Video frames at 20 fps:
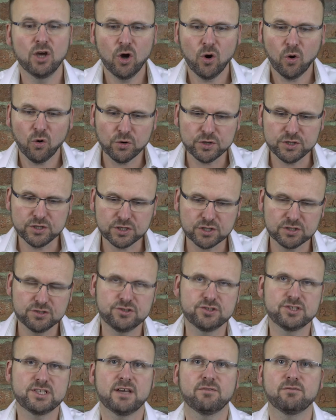or you can
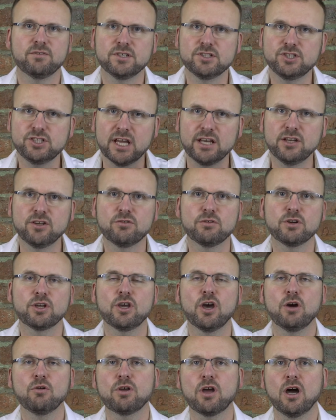just have an agenda and
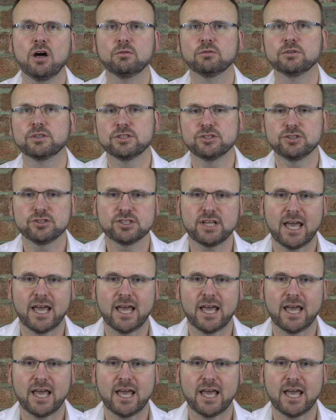go cold and just